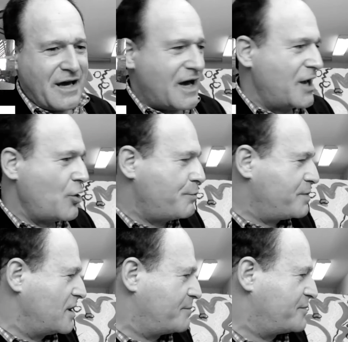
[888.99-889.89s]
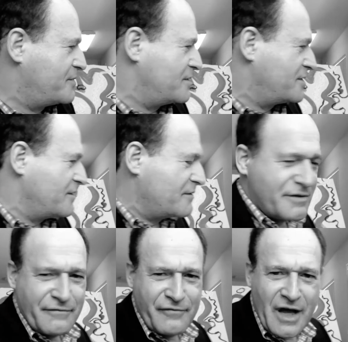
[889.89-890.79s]
I opened up
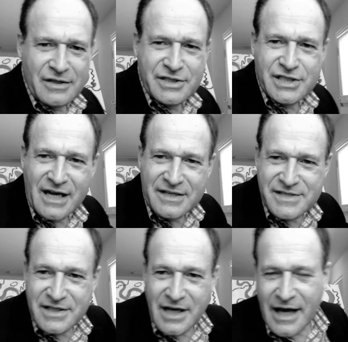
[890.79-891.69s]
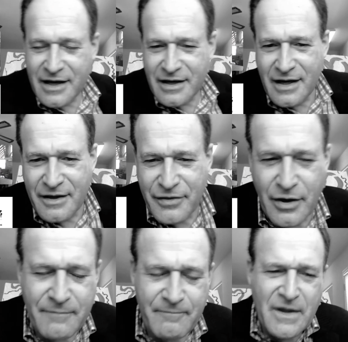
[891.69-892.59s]
the Waldstein Sonata, and I
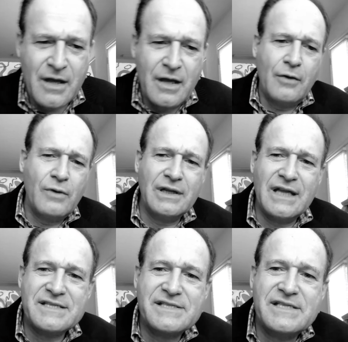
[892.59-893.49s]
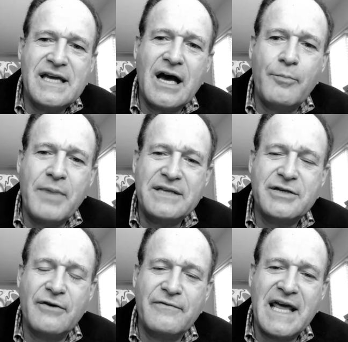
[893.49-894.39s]
thought, well, let's see how
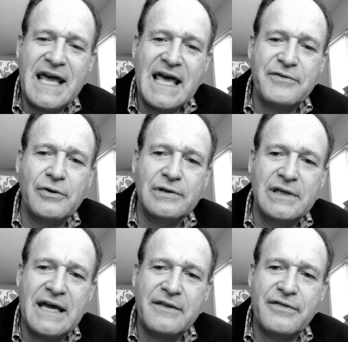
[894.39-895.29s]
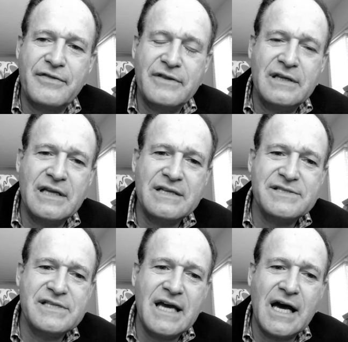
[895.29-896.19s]
Beethoven handled length, and let's
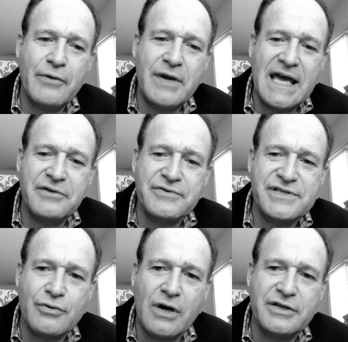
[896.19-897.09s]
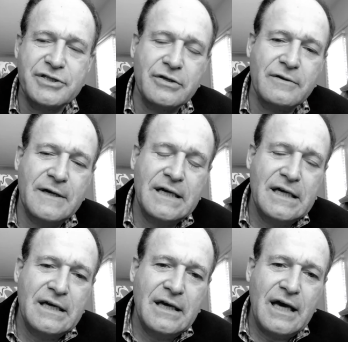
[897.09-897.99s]
see how he handled structure.
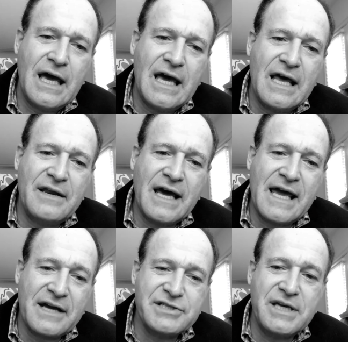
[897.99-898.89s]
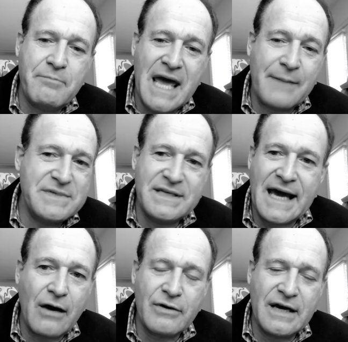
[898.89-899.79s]
And I actually mapped it
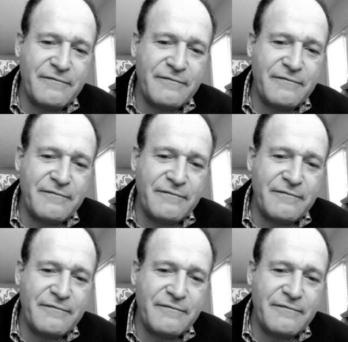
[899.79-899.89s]
out.